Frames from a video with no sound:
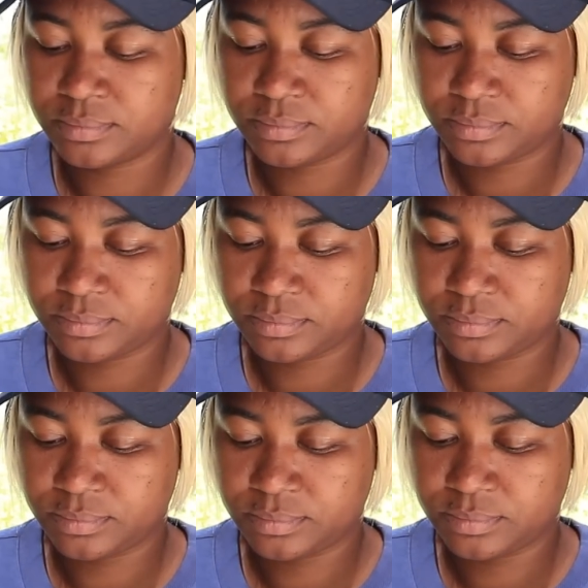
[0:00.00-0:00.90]

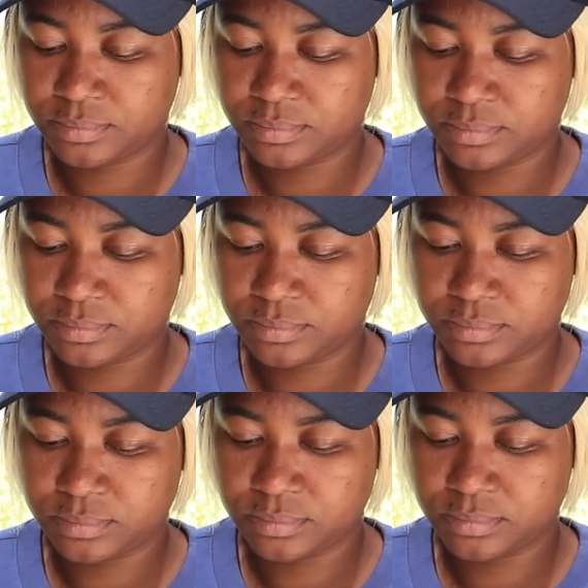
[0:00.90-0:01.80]

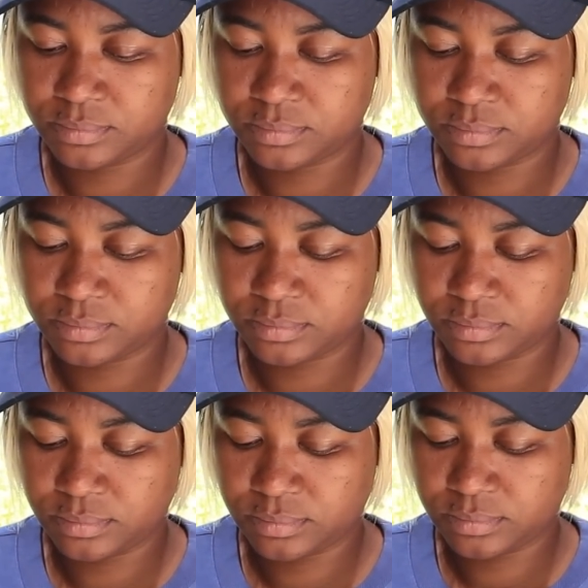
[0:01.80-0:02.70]

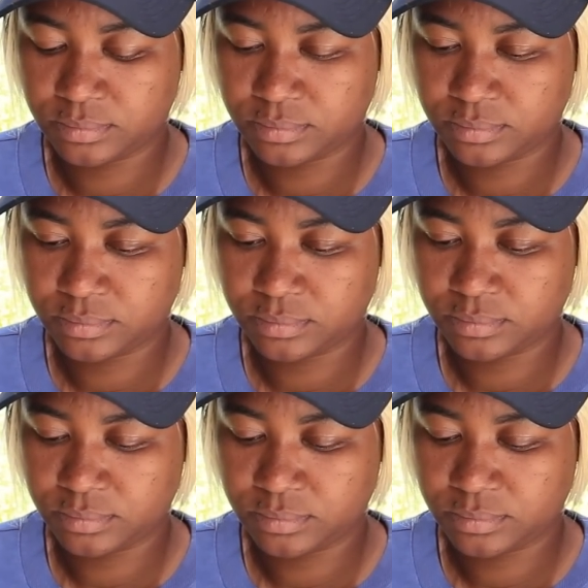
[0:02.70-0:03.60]

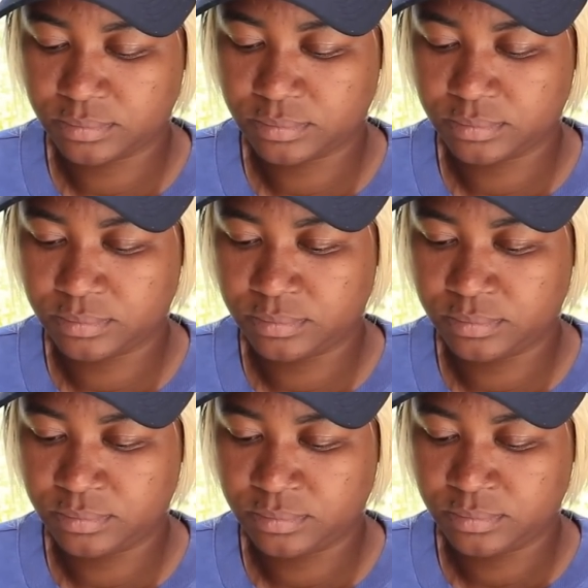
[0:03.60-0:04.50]

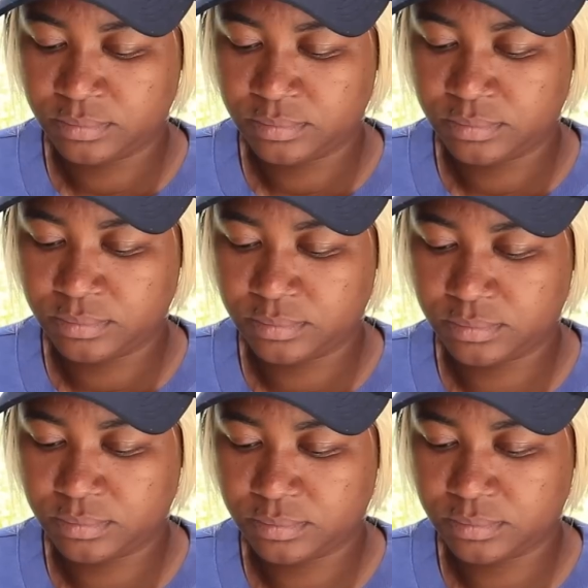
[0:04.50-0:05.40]

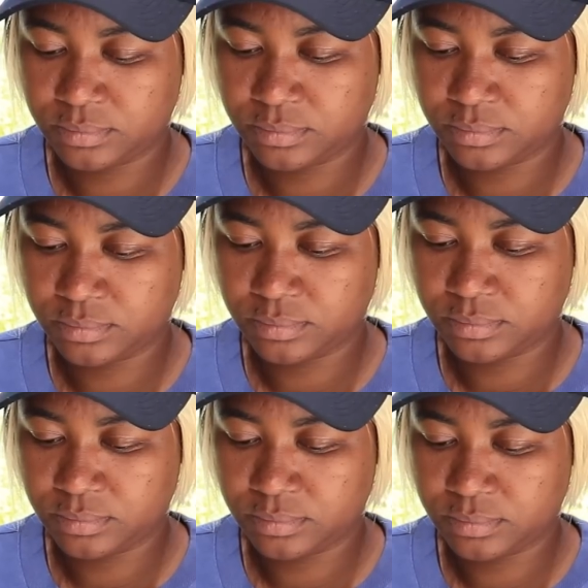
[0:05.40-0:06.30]

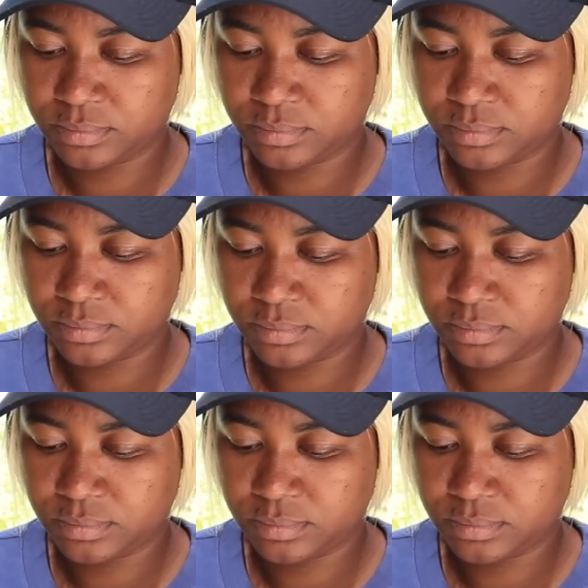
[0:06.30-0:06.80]
[no speech]